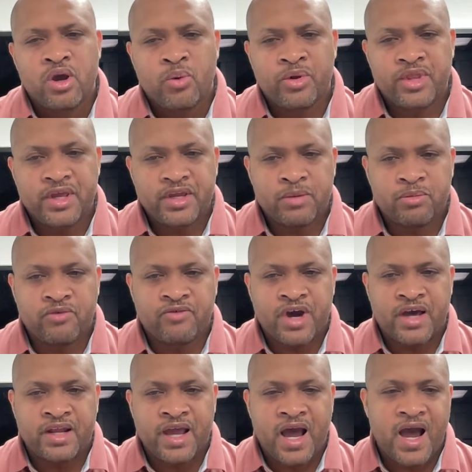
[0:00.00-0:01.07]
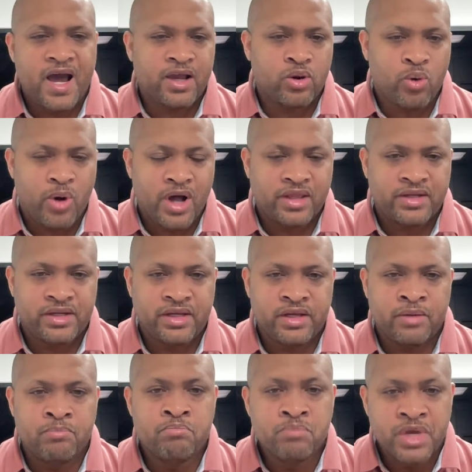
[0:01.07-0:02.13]
where they can provide a high quality,
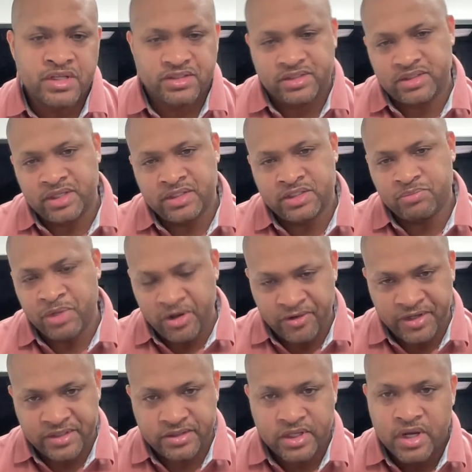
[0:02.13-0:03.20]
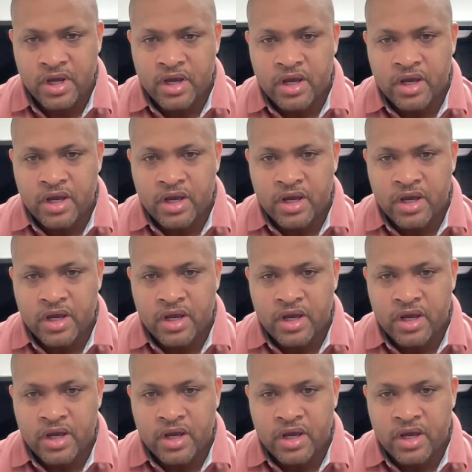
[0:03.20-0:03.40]
immense experience.